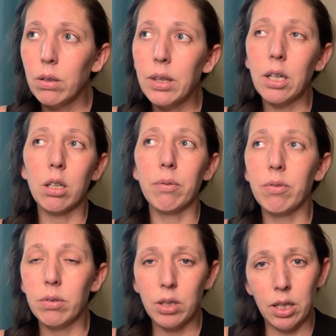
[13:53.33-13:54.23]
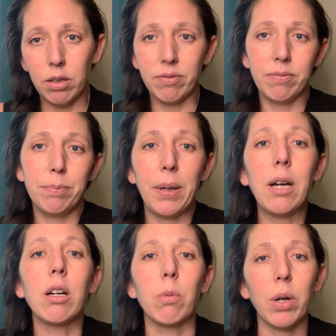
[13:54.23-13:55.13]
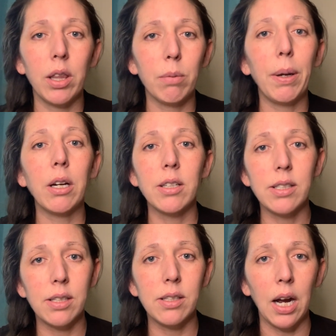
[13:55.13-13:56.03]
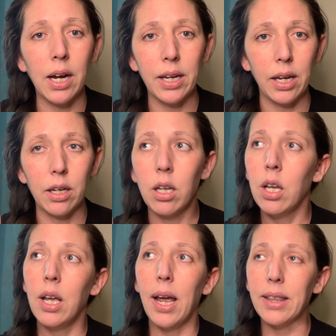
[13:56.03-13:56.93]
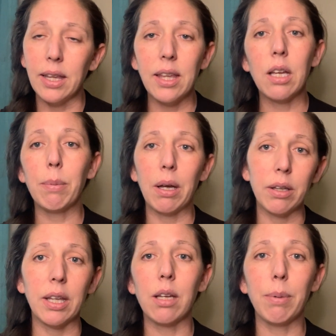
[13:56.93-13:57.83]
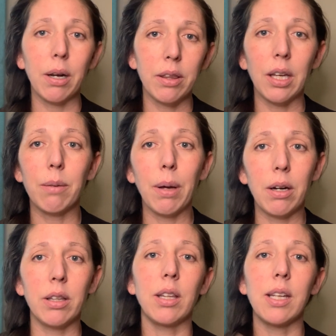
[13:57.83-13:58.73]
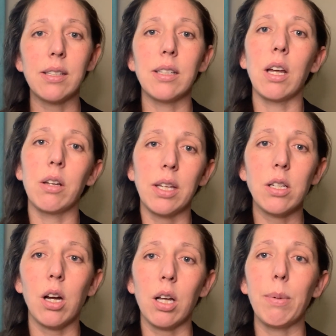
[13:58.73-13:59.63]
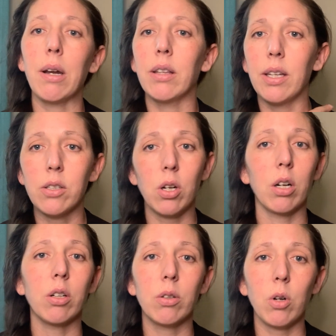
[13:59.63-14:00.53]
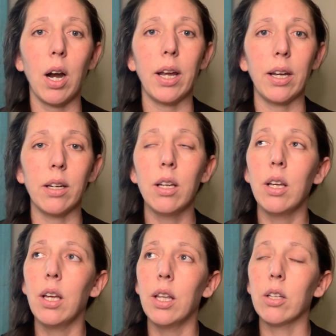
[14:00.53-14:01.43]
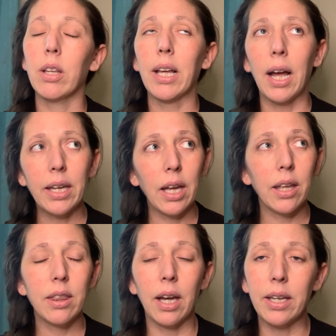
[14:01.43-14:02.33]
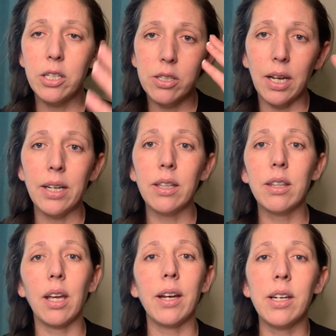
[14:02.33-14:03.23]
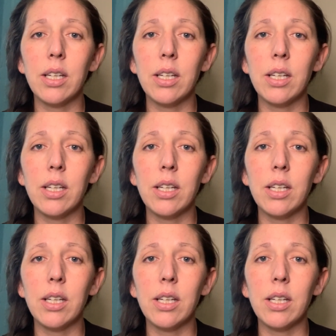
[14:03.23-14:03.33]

their parent, one of their parents is dying, and they think about it, and then they sit down and they talk about it and they start crying. They're like, I didn't